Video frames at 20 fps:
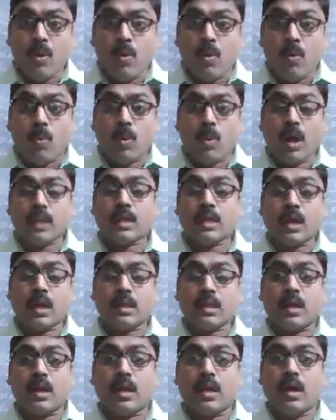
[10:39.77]
What
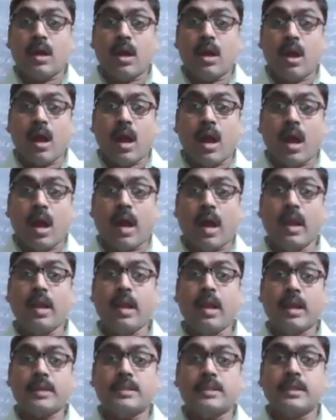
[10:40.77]
are the
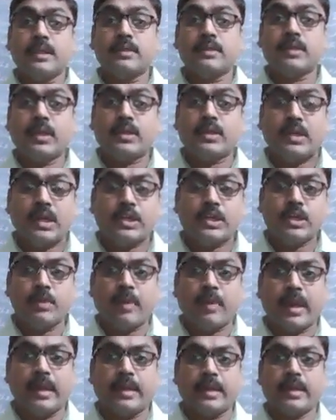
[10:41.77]
highlights in the
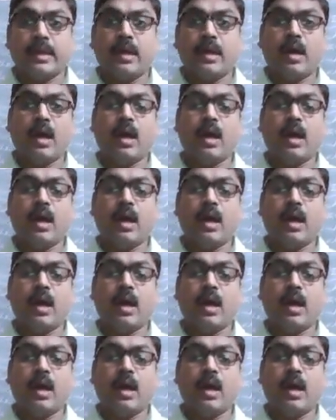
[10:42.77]
judgment,